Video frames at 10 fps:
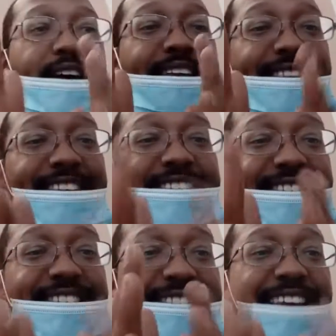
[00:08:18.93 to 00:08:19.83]
this
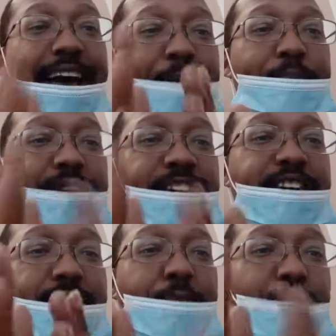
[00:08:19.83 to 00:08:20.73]
is not
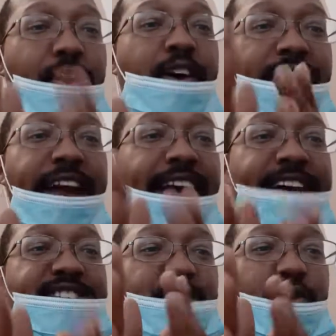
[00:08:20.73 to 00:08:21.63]
being
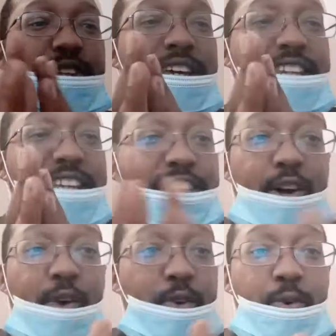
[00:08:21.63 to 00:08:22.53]
broadcast on any
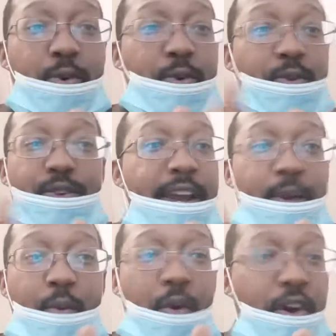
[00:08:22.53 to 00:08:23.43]
local
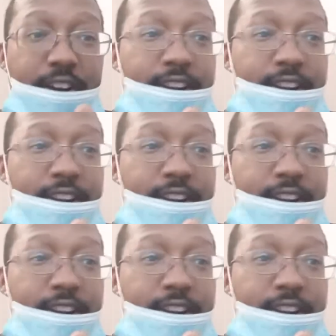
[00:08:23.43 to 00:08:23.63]
network.